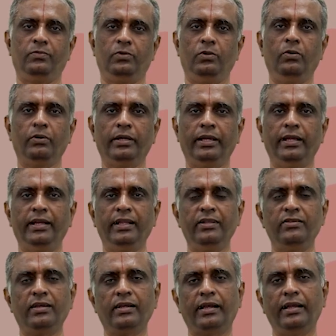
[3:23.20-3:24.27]
Okay, it is
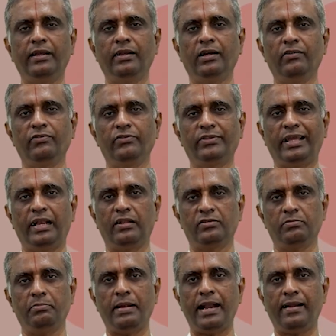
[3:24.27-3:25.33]
a kind of cells,
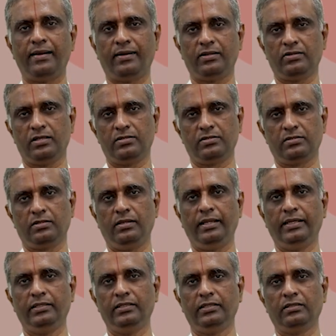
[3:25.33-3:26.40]
matrices
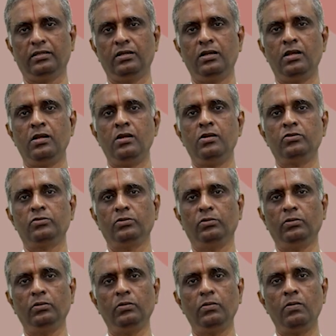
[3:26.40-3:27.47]
like that.
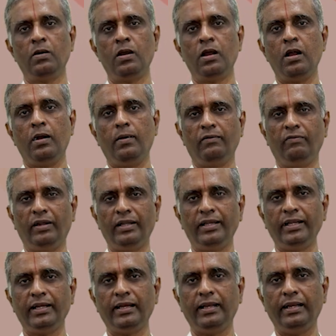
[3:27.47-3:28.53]
So
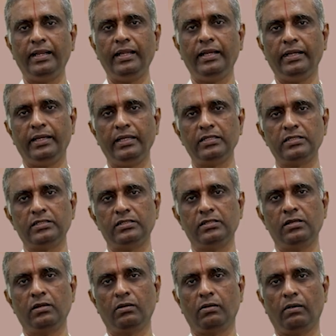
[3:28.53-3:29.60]
vertically it is
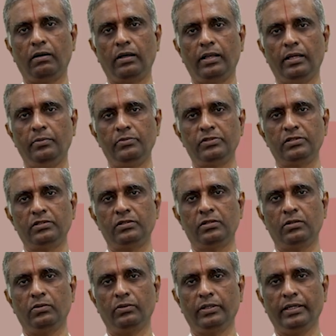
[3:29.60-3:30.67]
columns,
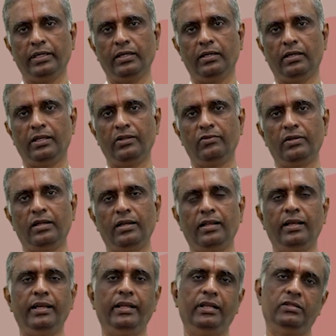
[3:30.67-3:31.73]
okay,
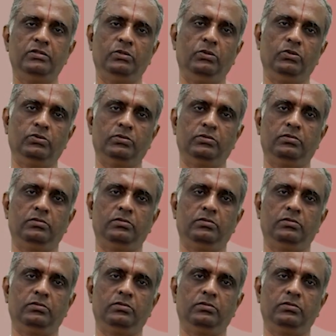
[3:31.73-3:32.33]
horizontally it is rows.